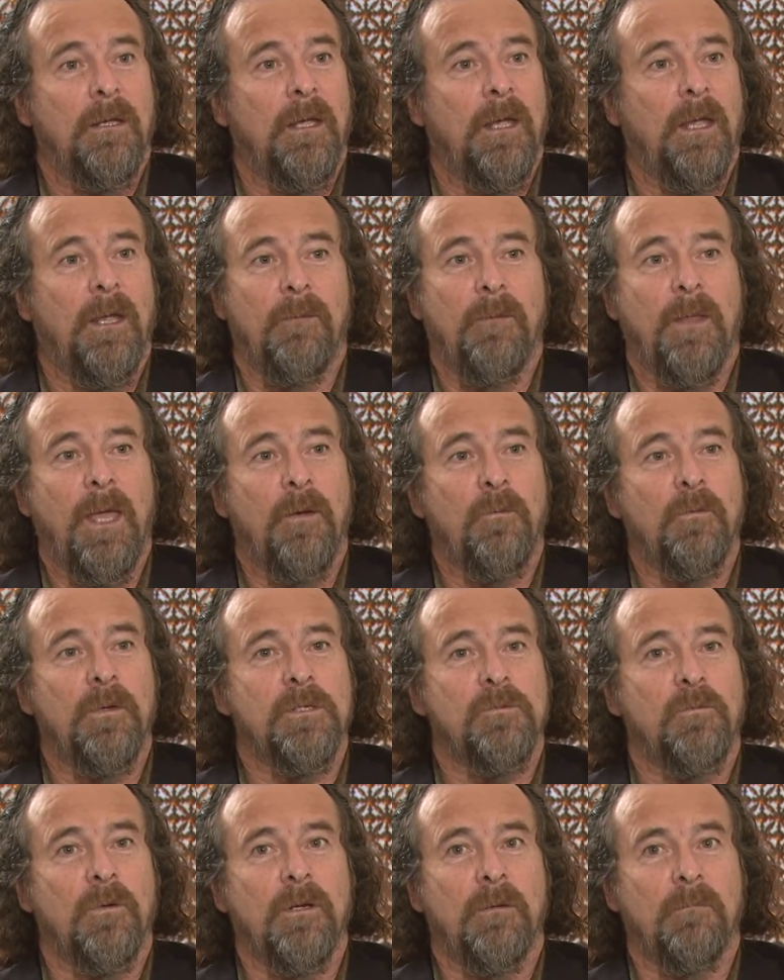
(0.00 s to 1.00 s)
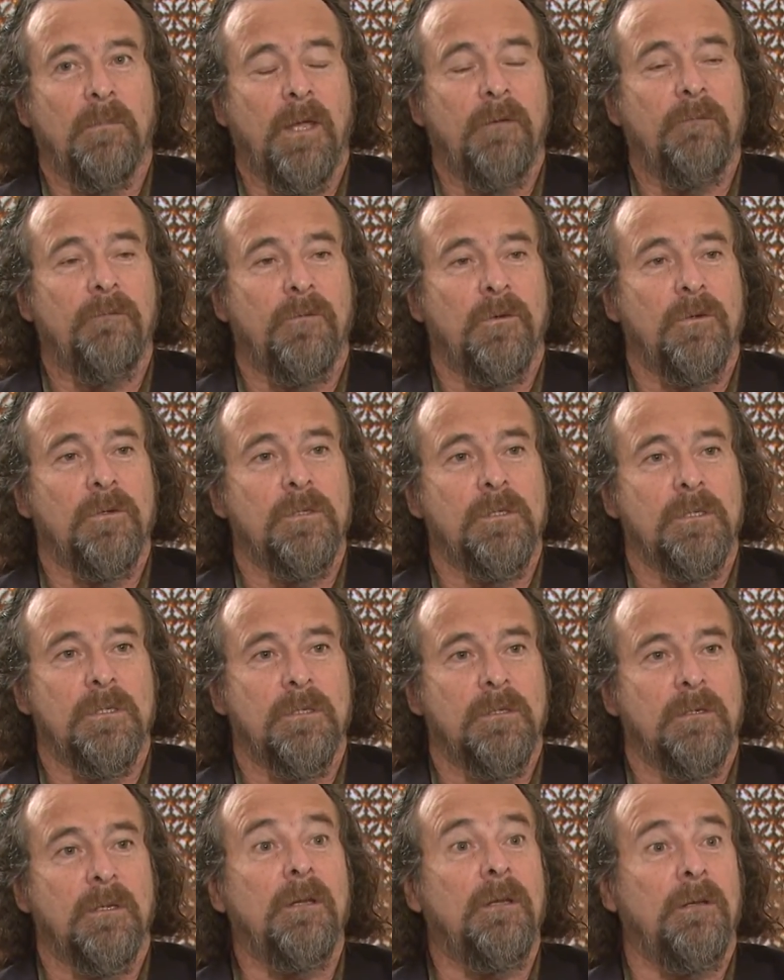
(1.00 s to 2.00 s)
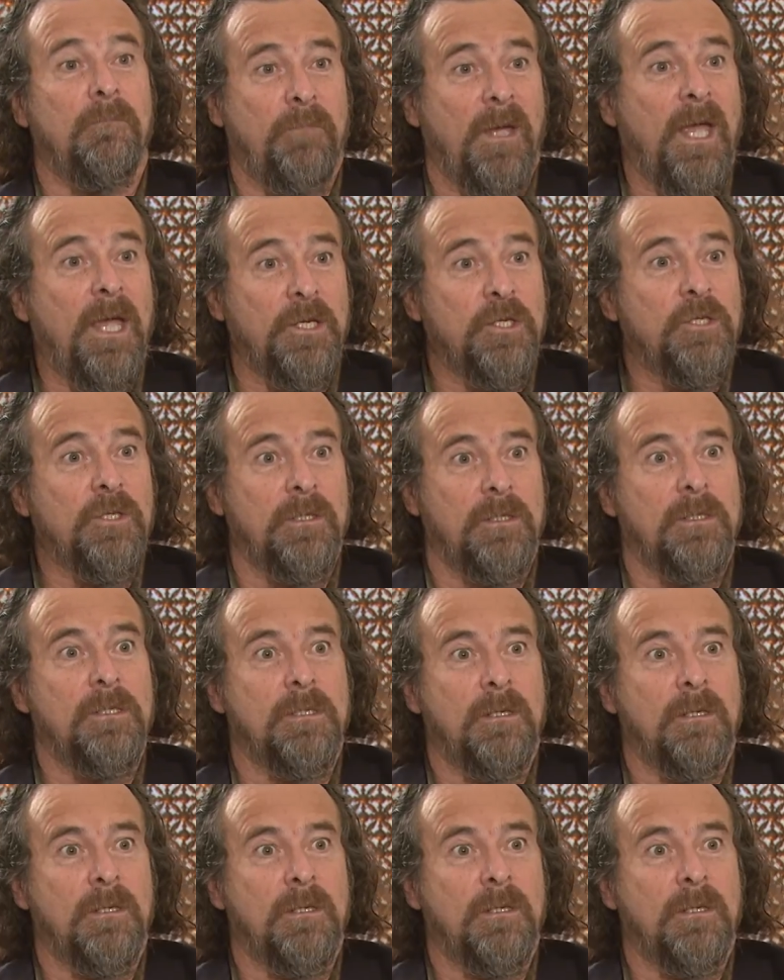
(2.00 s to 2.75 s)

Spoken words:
And that was one of my first passions.